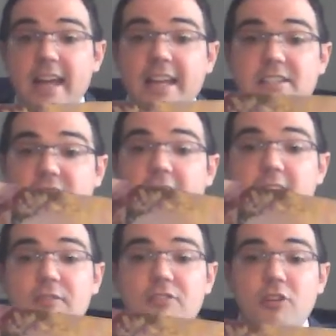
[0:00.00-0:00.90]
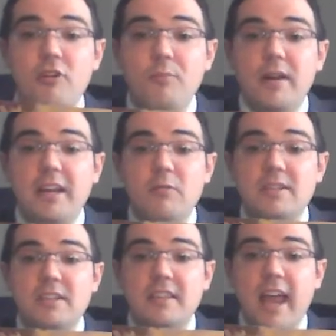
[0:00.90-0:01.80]
inside of the tomb, but he
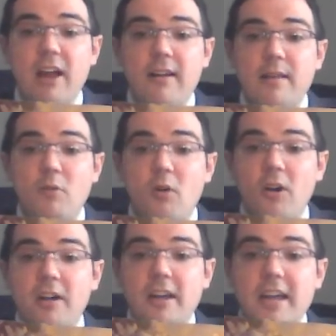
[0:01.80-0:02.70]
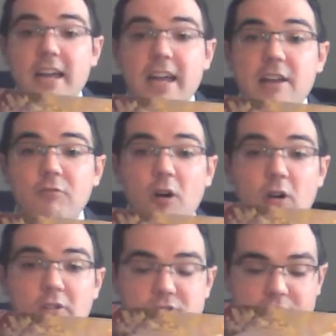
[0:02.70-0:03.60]
wasn't there anymore. He
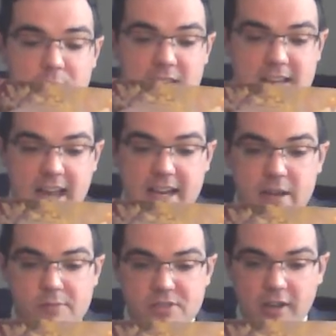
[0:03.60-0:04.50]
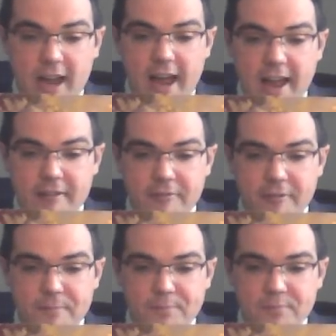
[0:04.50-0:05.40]
rose from the dead, he was alive.
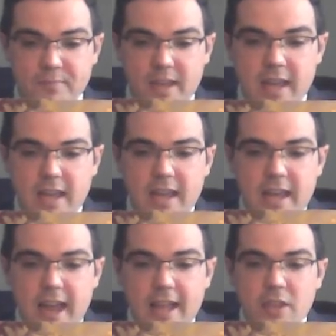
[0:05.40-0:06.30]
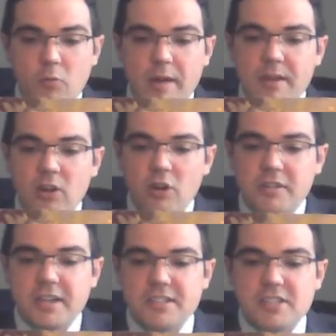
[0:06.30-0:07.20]
And the women
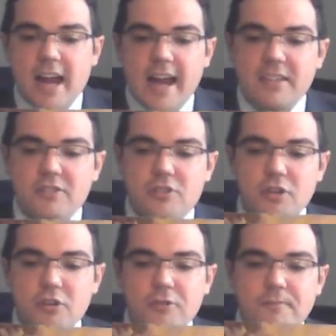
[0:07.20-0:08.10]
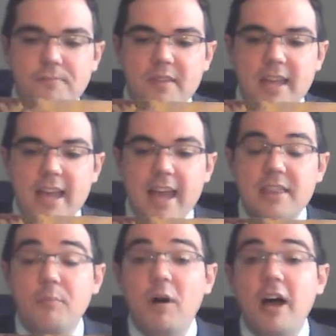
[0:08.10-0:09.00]
looked inside the tomb,
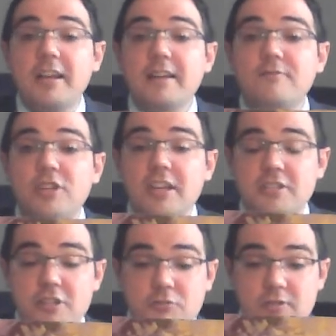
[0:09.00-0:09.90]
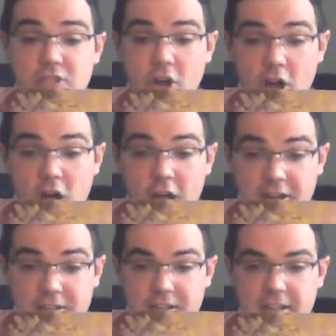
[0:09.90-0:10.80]
the body of Jesus was
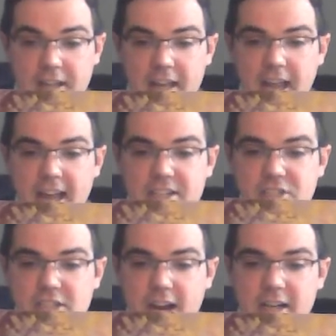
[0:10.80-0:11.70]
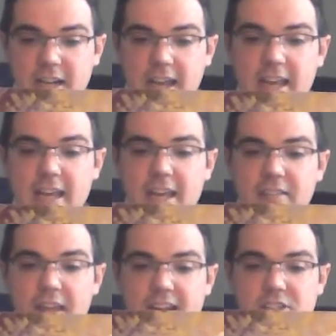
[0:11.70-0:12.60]
gone, and suddenly
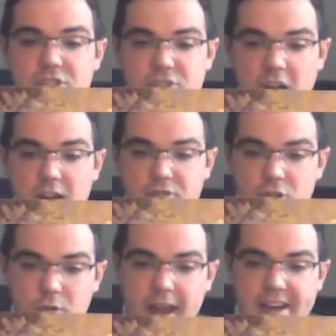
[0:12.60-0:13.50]
they saw two